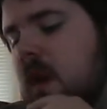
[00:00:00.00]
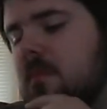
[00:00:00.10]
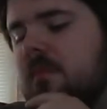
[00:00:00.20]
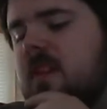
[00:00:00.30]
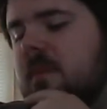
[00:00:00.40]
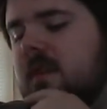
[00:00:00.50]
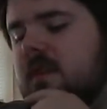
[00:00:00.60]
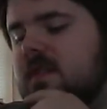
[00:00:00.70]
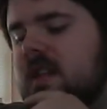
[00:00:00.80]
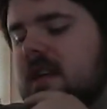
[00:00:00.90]
been vaping
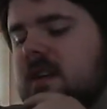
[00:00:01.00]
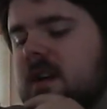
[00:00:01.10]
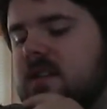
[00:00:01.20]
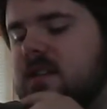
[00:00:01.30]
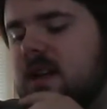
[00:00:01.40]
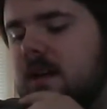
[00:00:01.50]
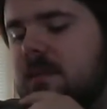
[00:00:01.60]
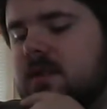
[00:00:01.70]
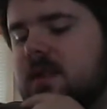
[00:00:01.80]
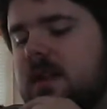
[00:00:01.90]
on this thing nonstop,
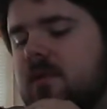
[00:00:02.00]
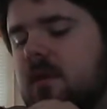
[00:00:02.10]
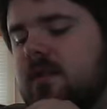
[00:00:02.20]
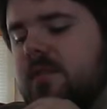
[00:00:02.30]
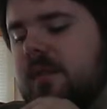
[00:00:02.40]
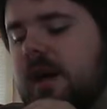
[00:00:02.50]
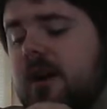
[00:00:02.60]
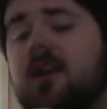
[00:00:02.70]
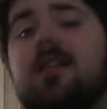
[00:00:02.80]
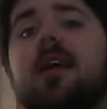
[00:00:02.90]
and I'll tell you what, the
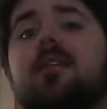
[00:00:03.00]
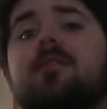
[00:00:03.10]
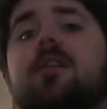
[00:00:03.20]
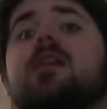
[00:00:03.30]
battery life